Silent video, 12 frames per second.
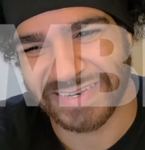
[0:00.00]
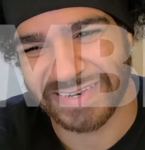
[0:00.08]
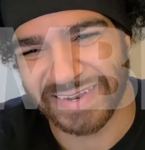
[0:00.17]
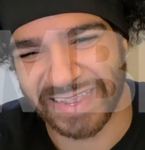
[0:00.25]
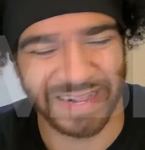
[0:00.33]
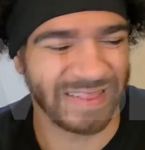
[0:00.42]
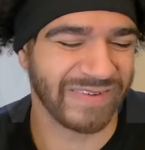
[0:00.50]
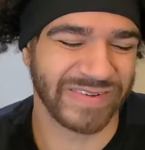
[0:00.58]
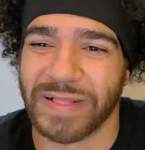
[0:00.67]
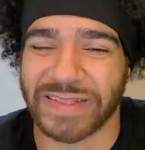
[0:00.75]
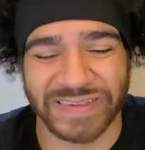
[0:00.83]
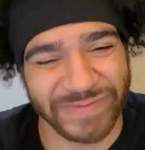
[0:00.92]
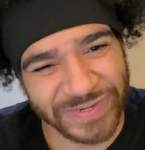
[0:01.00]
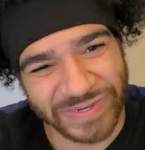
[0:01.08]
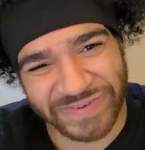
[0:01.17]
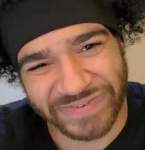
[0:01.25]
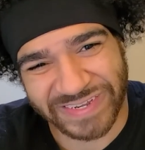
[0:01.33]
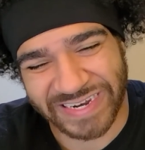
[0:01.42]
And I love it. That's gonna be
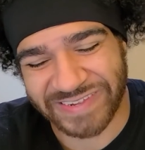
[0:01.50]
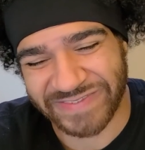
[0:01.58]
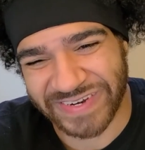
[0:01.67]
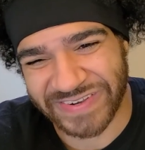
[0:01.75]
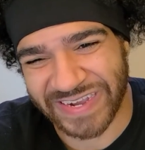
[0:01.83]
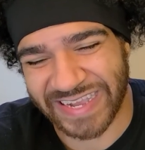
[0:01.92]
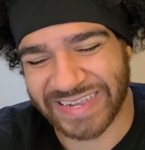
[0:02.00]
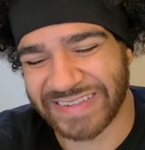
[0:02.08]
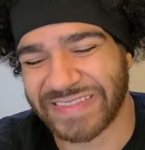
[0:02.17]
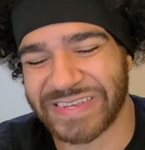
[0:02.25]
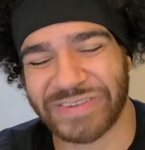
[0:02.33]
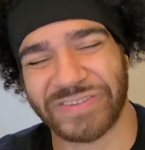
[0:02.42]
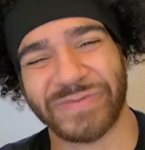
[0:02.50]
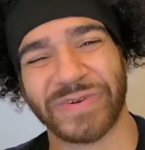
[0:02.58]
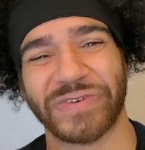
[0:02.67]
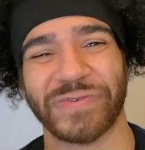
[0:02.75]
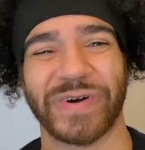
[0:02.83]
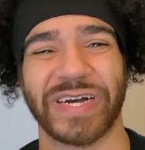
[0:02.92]
all for today's video, guys. Thank you so
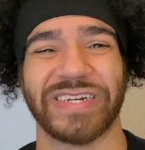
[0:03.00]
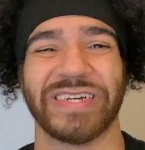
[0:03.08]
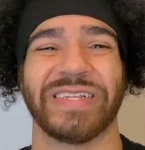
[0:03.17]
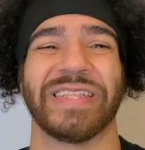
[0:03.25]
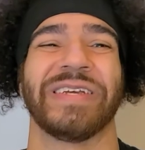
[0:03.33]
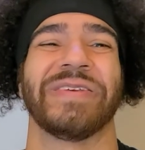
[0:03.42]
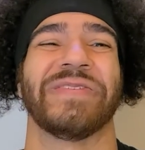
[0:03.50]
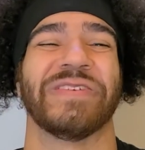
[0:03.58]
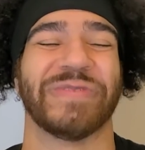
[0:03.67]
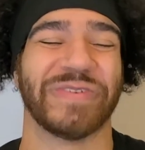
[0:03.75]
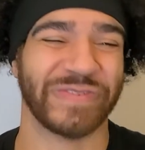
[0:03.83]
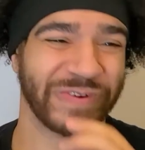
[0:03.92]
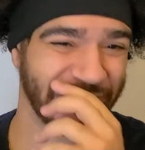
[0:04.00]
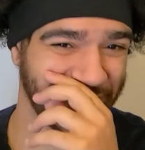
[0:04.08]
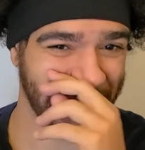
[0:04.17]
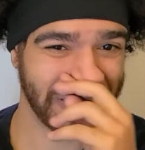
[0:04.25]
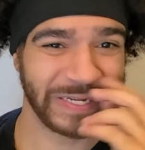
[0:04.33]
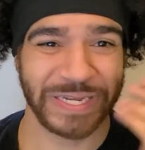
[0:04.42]
much for watching. Thank you so much for all the
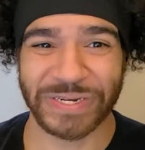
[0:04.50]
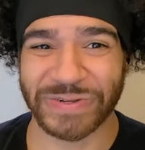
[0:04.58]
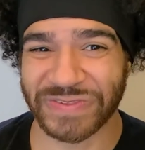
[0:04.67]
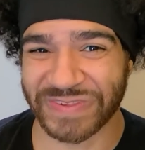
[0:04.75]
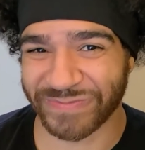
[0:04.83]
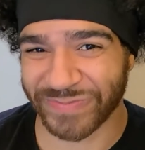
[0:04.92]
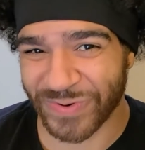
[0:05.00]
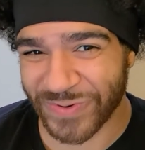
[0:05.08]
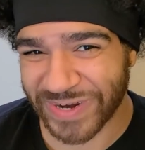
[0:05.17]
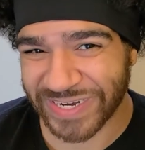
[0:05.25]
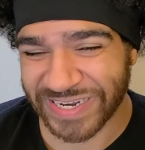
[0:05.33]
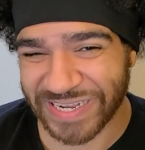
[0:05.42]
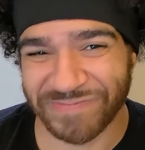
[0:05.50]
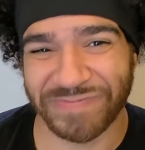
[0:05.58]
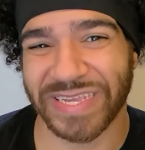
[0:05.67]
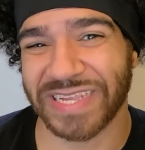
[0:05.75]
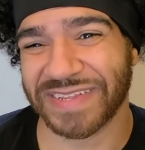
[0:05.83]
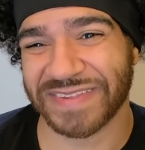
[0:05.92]
continued support. It
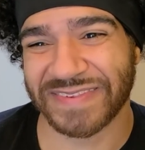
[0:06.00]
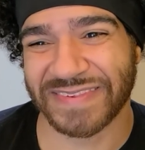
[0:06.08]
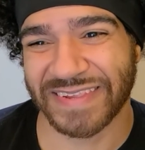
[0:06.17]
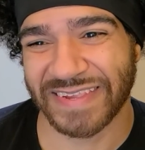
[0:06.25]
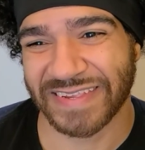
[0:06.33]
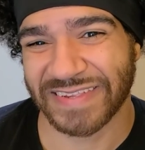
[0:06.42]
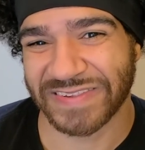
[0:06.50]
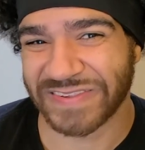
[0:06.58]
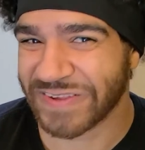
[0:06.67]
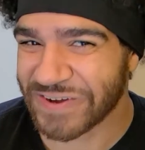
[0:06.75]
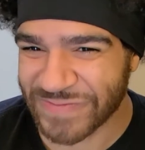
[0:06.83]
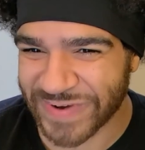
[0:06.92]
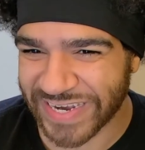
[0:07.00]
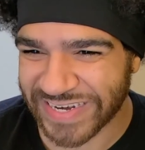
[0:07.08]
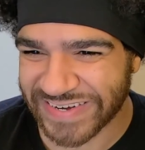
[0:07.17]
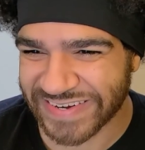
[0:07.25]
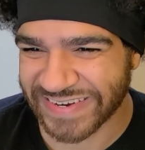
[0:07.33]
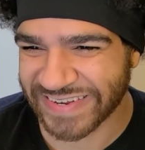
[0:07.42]
means so
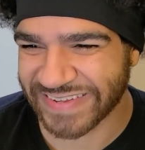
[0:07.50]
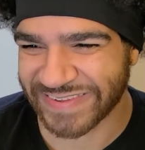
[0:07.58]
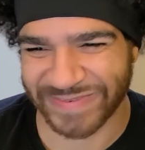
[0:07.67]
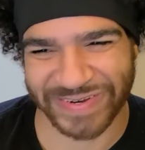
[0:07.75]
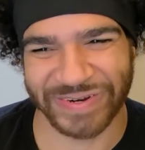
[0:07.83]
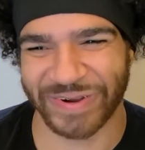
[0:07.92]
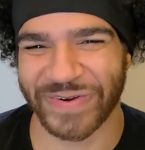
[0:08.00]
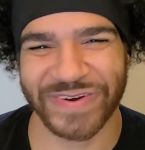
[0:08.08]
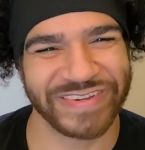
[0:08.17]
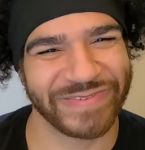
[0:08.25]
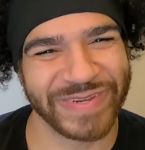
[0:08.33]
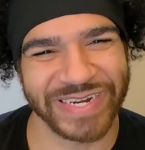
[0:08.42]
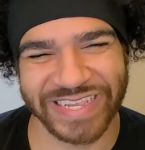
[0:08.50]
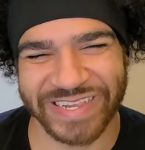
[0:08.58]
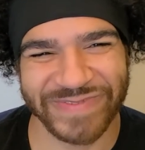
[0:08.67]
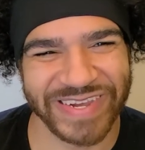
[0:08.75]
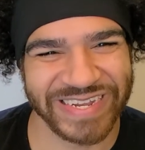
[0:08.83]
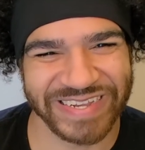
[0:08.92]
much. It encourages me to
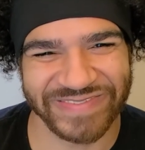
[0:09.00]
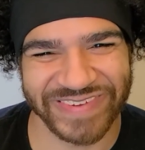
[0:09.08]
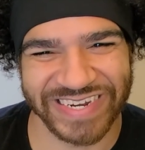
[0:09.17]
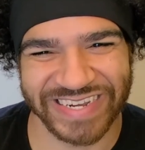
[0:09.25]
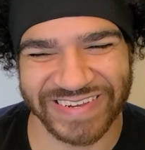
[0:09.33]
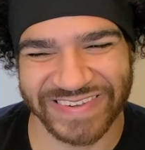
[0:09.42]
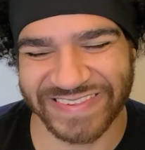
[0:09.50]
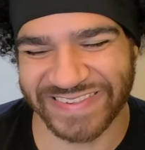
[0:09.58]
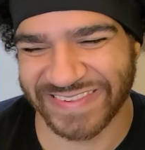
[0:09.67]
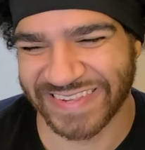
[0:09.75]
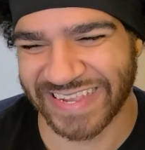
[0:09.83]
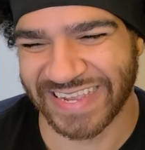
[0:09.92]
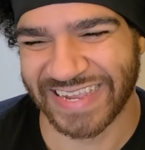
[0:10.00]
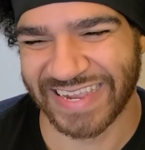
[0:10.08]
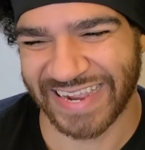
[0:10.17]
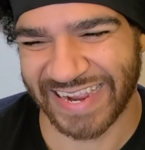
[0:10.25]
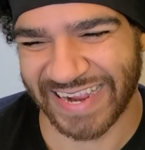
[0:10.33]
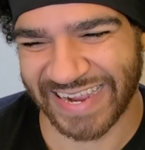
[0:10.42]
keep making videos.
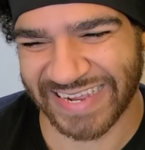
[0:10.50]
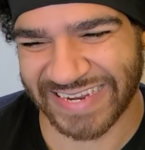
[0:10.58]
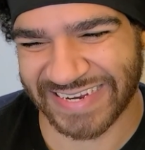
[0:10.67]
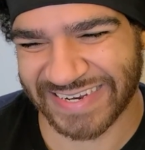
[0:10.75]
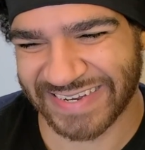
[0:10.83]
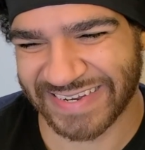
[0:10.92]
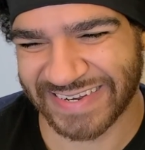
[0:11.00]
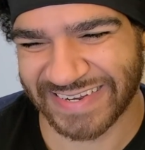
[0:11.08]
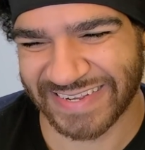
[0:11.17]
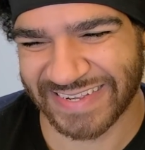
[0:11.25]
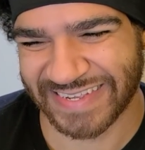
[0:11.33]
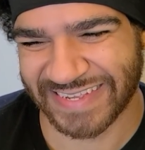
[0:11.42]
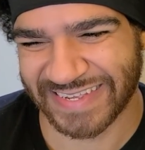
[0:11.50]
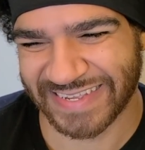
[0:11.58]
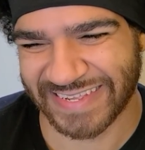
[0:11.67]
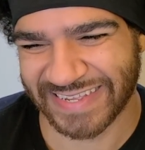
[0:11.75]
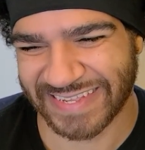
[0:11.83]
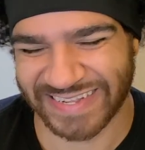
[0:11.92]
And
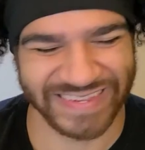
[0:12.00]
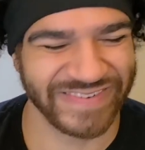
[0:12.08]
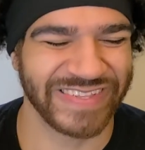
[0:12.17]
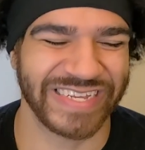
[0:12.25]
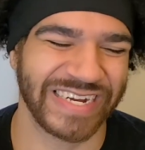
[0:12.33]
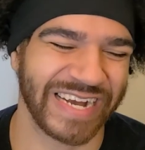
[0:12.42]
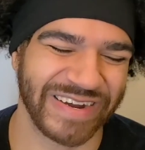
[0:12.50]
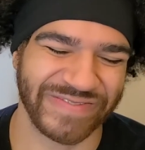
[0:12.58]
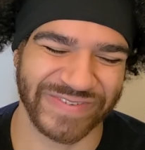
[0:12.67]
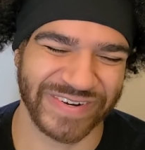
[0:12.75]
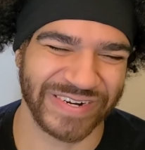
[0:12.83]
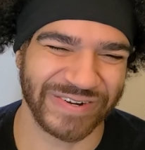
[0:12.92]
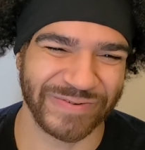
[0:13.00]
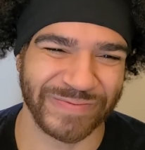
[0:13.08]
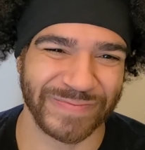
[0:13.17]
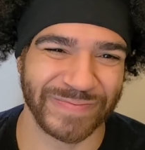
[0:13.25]
that's everything I got for you.